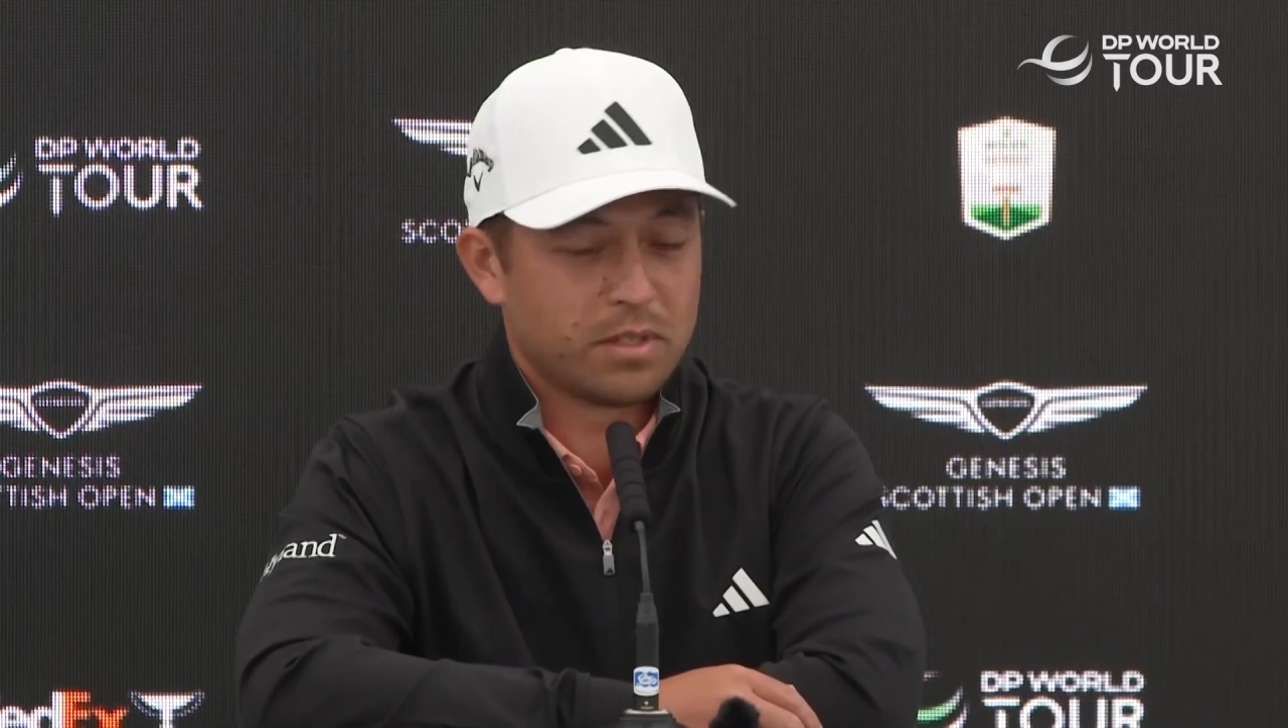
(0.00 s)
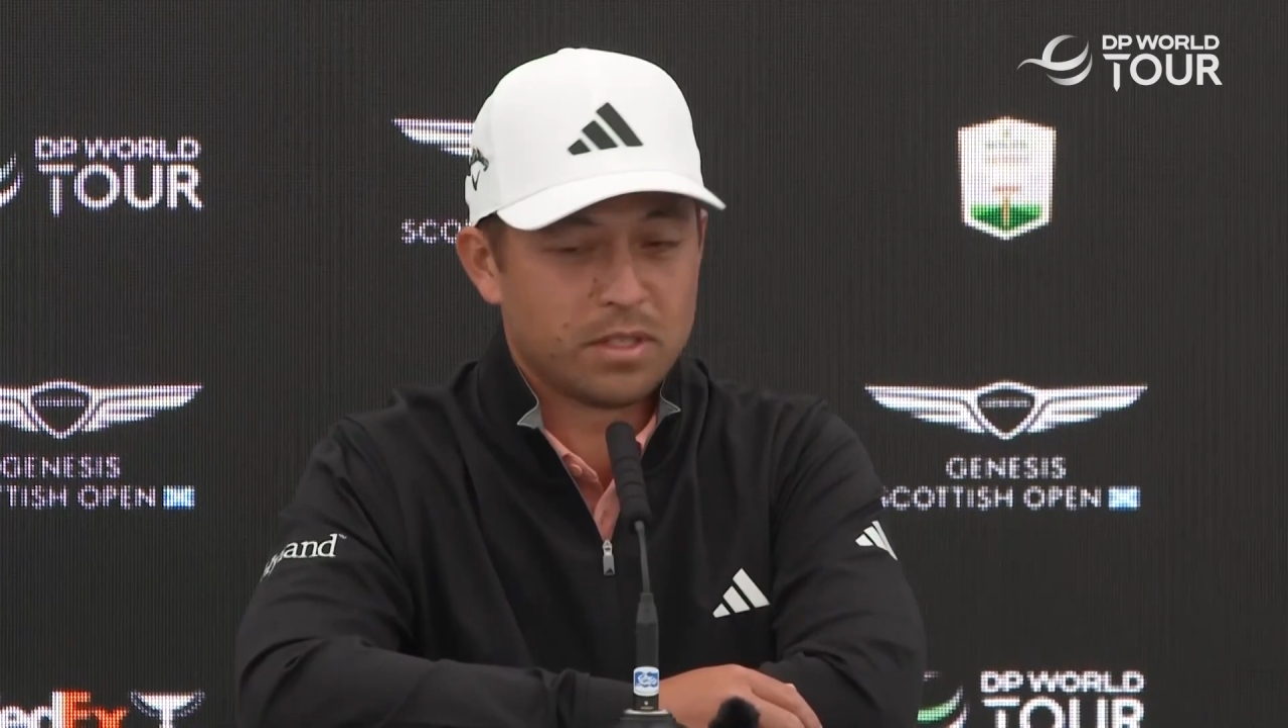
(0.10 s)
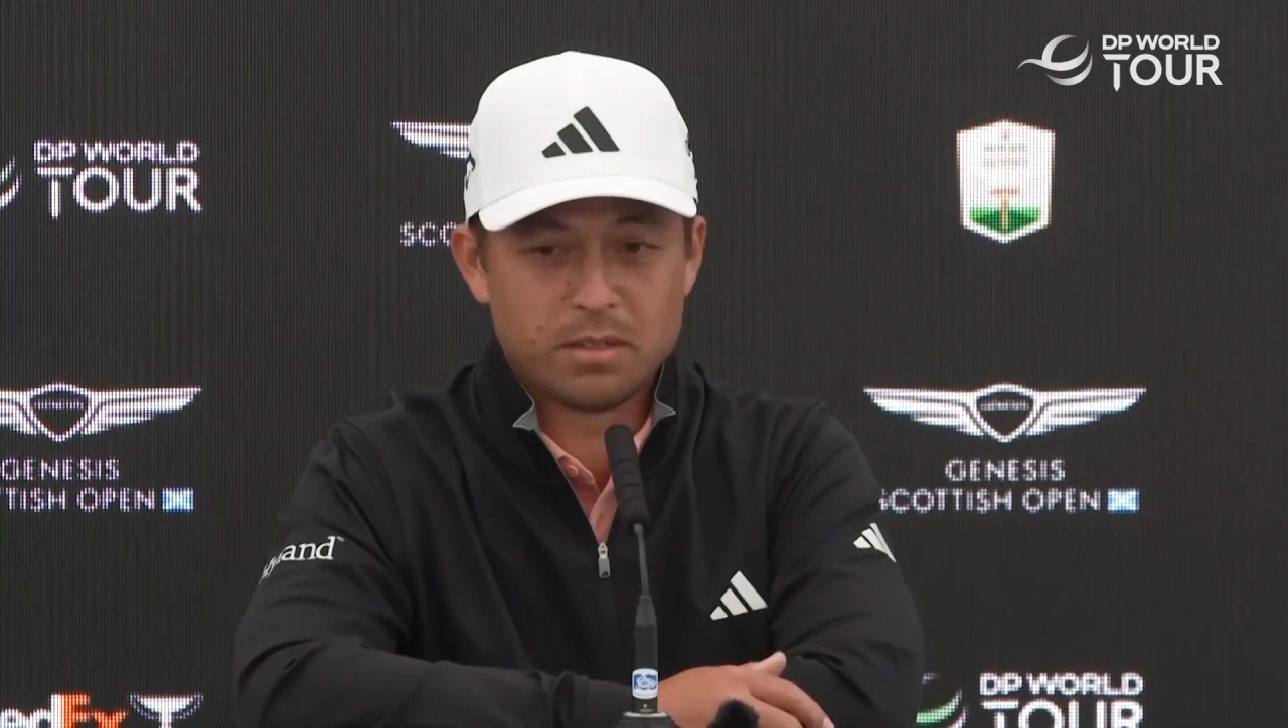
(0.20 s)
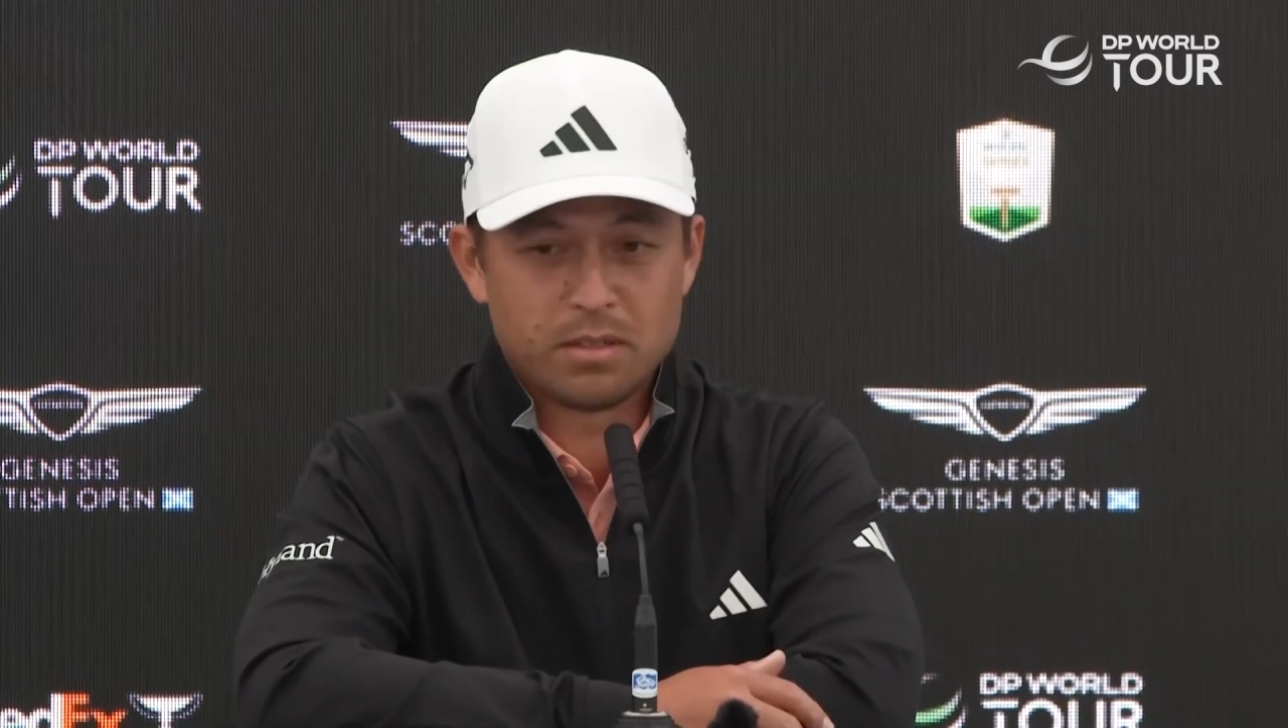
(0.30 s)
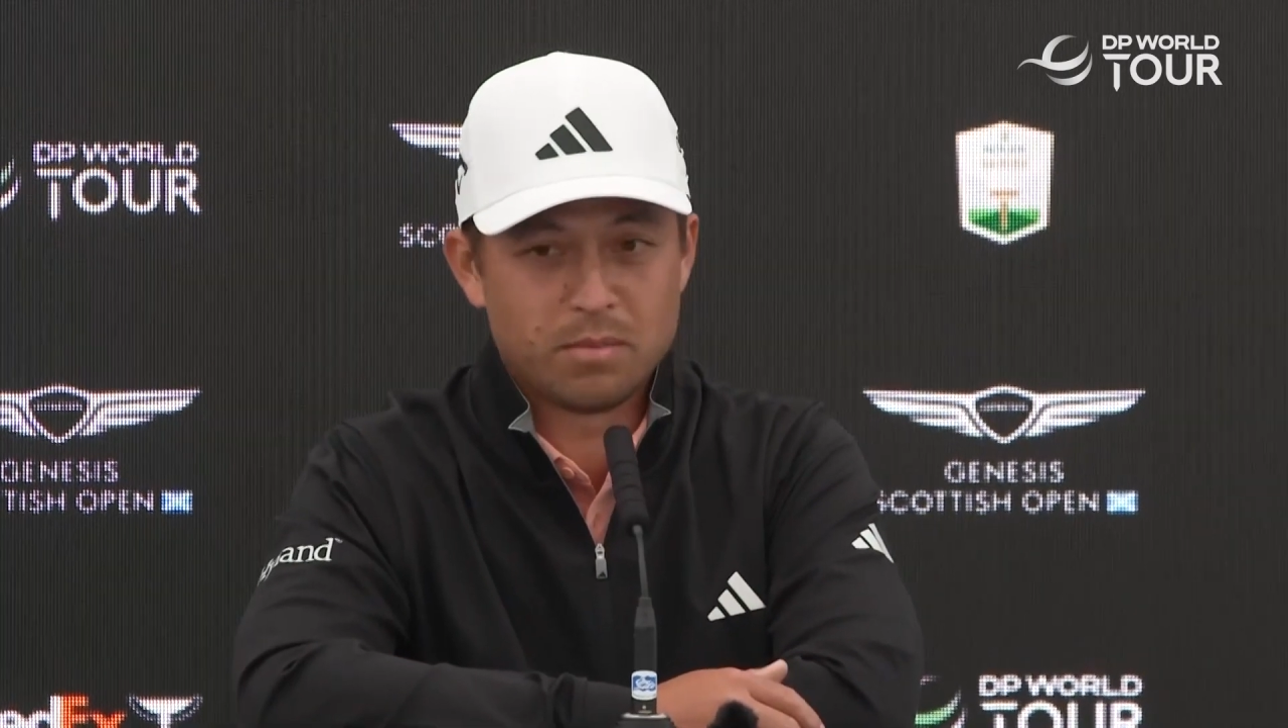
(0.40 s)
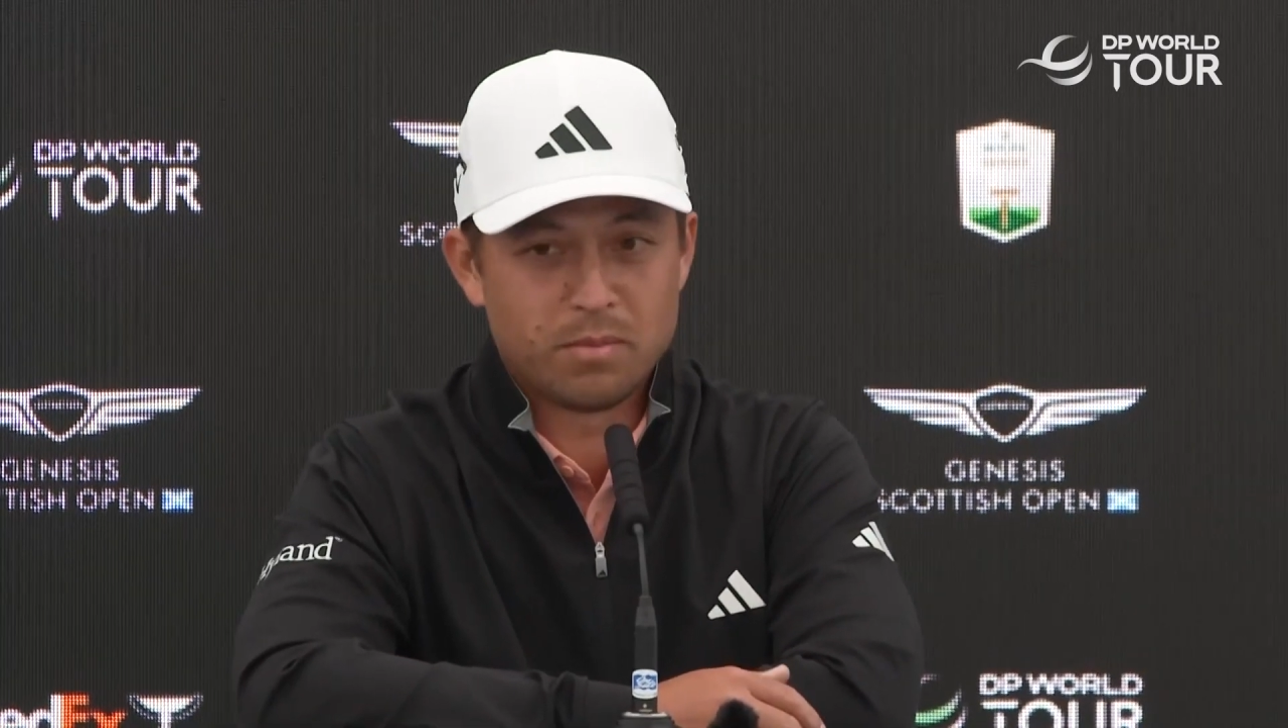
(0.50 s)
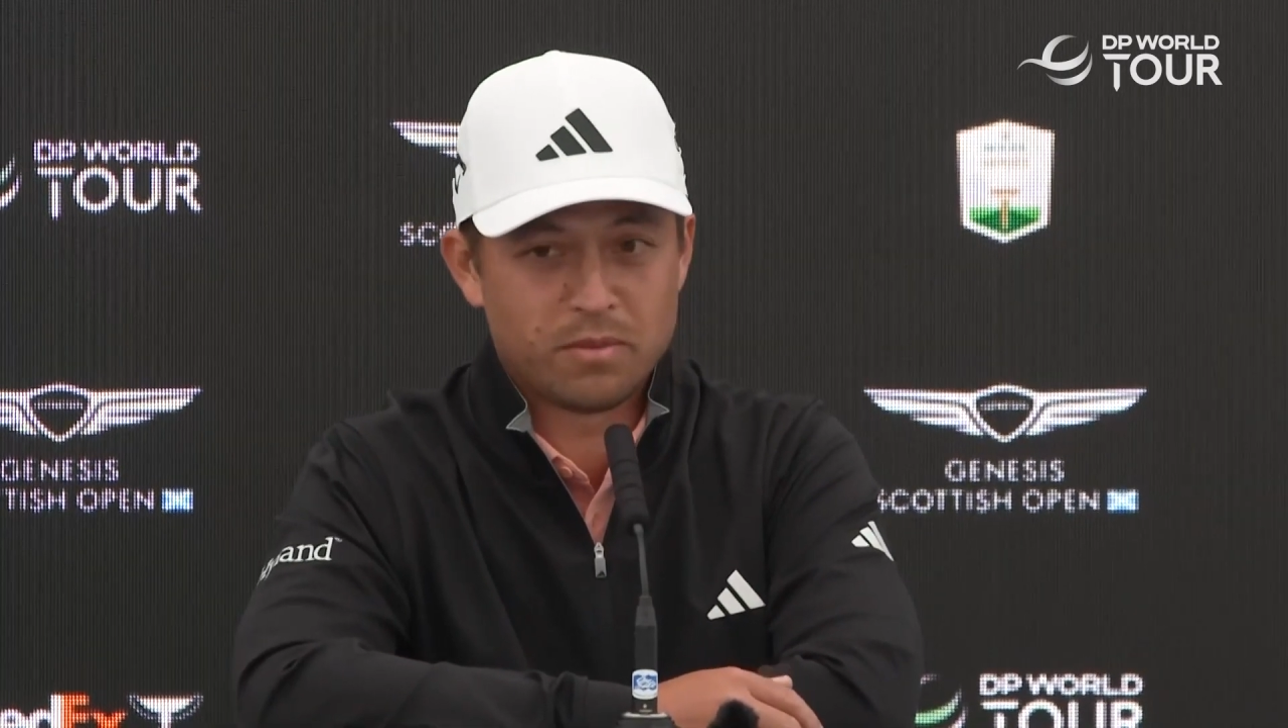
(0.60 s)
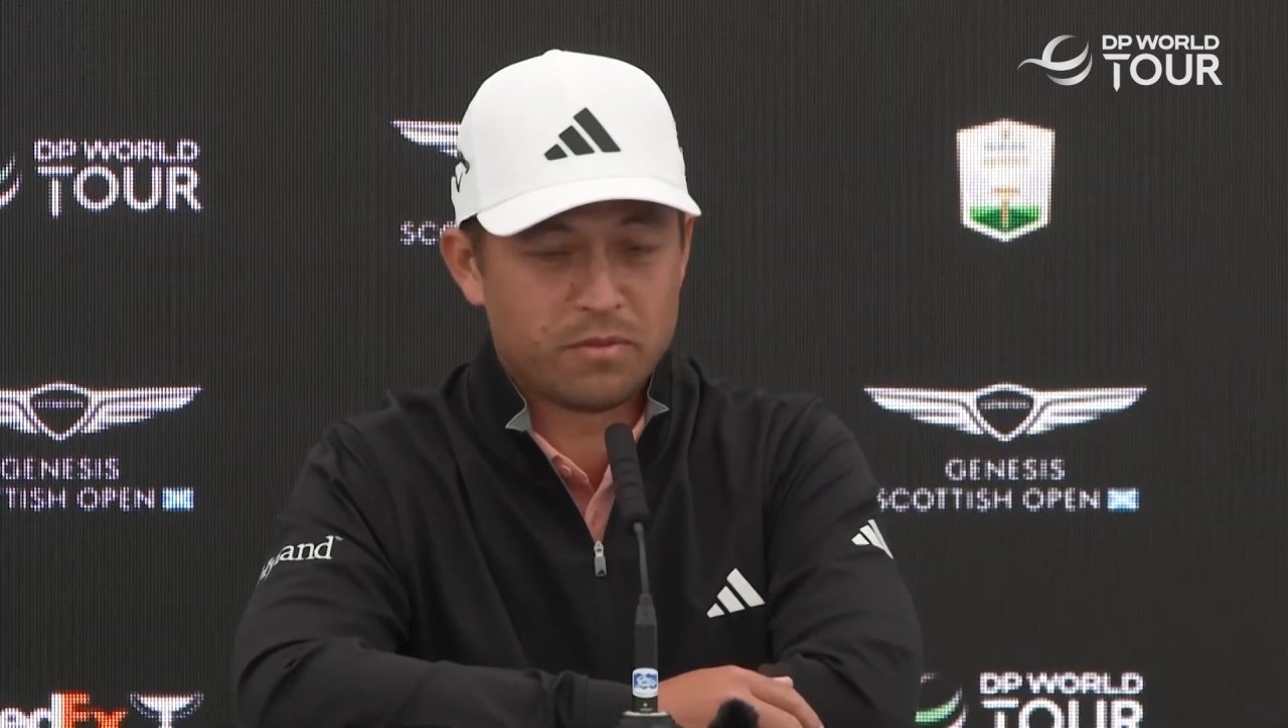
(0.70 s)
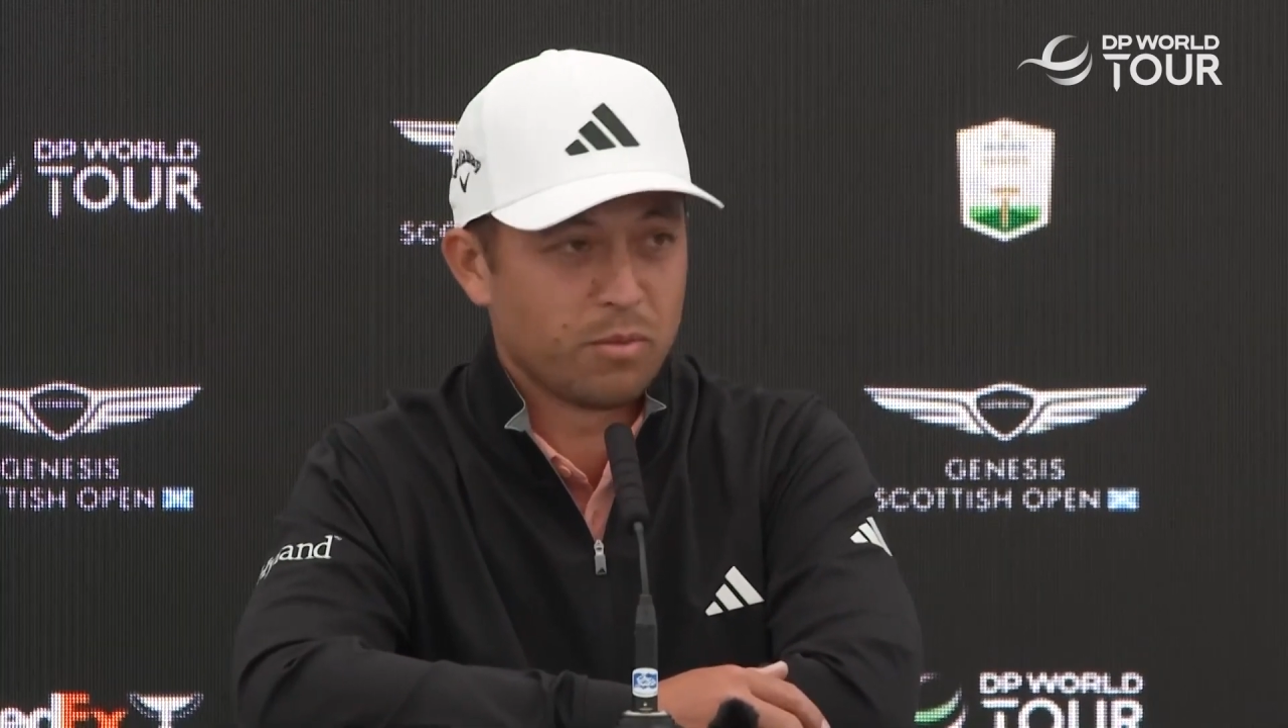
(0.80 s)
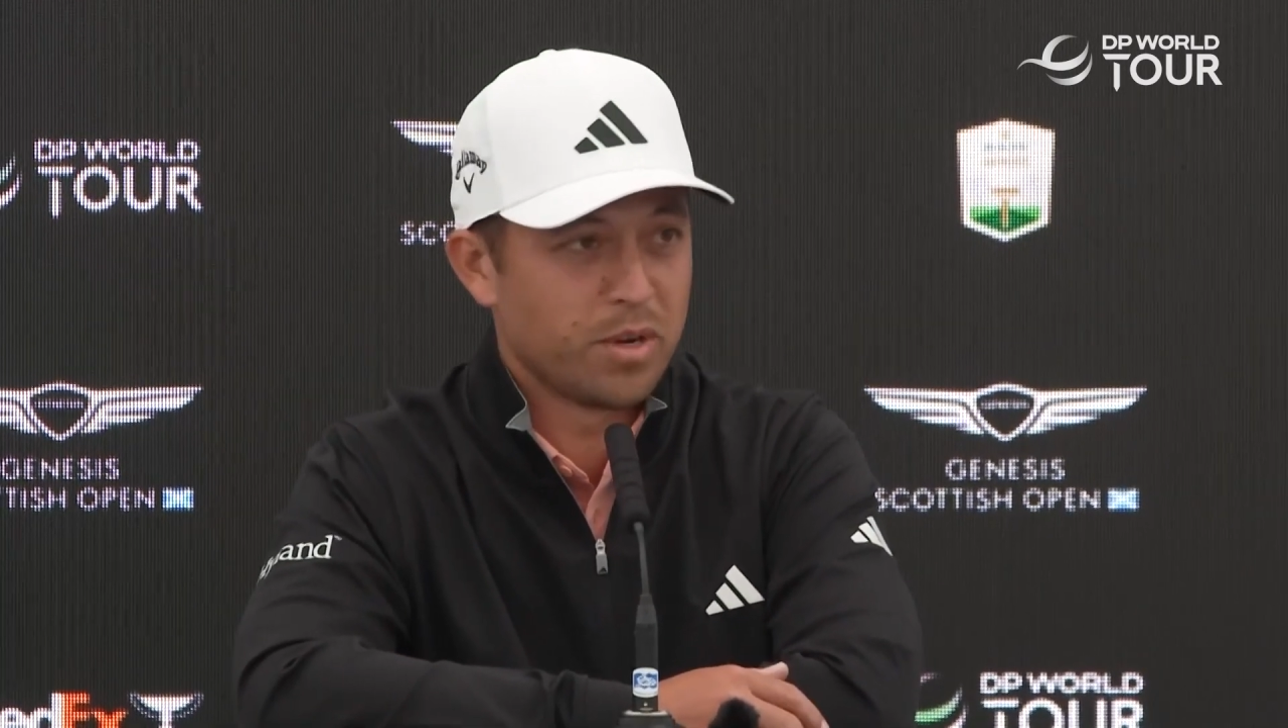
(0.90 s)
a, uh, a four